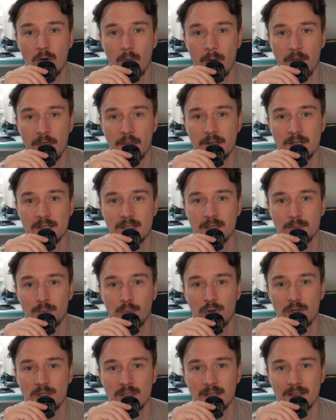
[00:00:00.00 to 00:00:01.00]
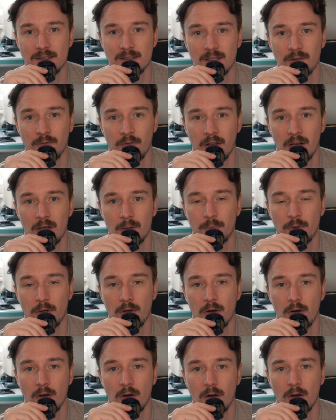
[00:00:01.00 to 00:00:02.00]
whether this preset is developed
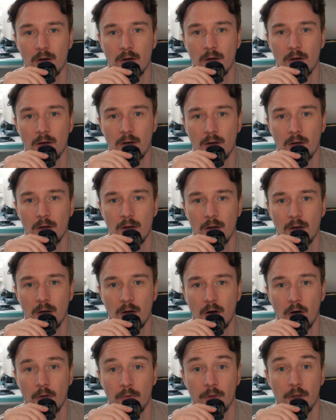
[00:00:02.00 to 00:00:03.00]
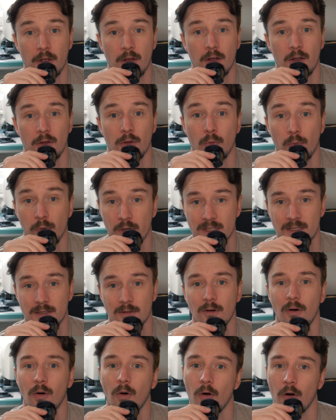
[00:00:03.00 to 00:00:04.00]
on the
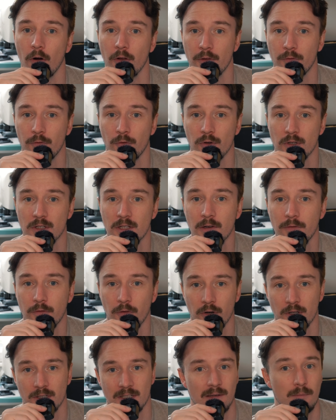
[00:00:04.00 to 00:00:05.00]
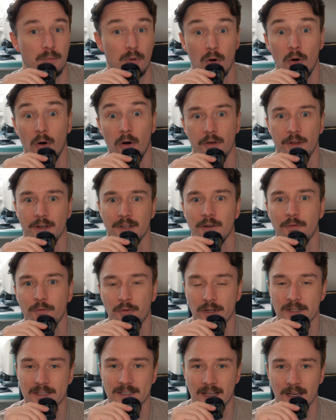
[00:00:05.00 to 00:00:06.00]
Noritsu or on the Frontier, for example, or on a
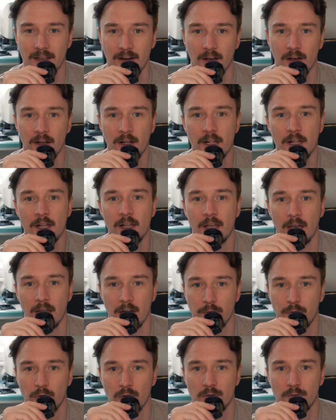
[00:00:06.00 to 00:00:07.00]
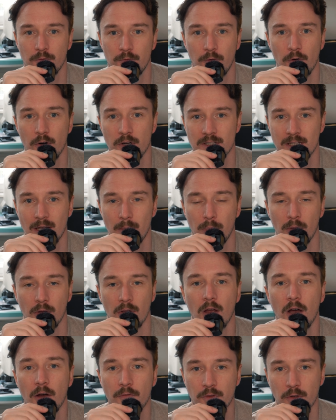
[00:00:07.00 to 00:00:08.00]
different scanner. And if you, for example,
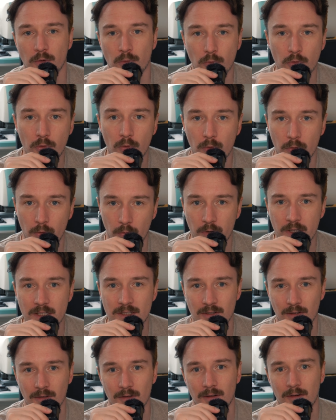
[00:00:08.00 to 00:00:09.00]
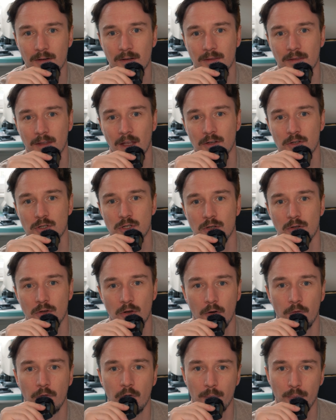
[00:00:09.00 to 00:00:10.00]
love the Noritsu look, then you should
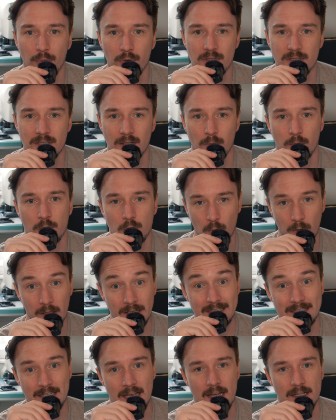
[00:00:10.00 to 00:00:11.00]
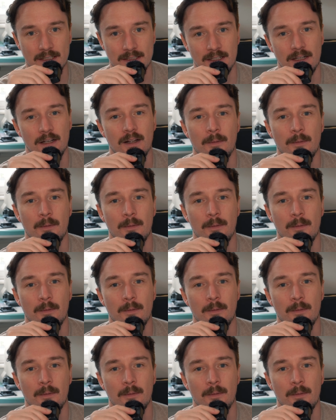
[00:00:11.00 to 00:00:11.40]
go for a preset which really says